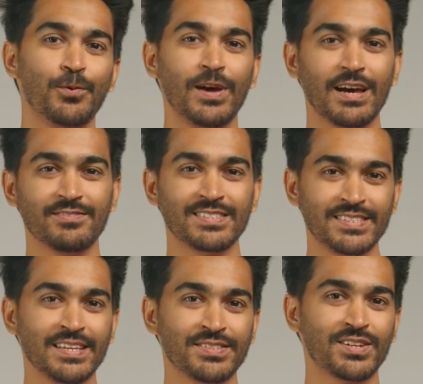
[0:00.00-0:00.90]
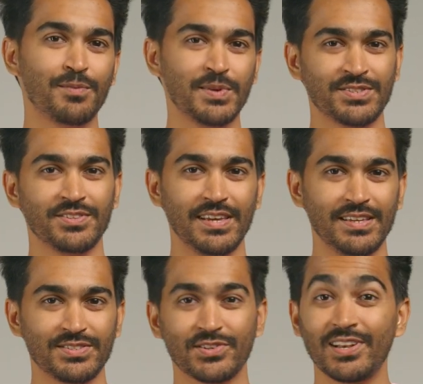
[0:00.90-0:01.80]
We have 6 topics
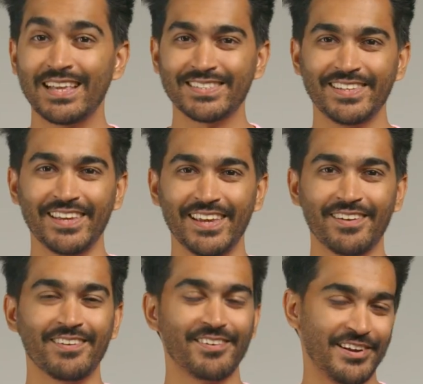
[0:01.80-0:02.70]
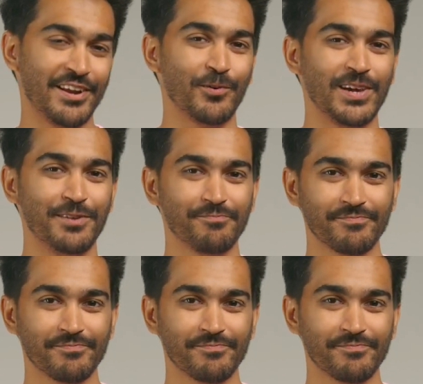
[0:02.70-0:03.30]
today, so let's dig in right away.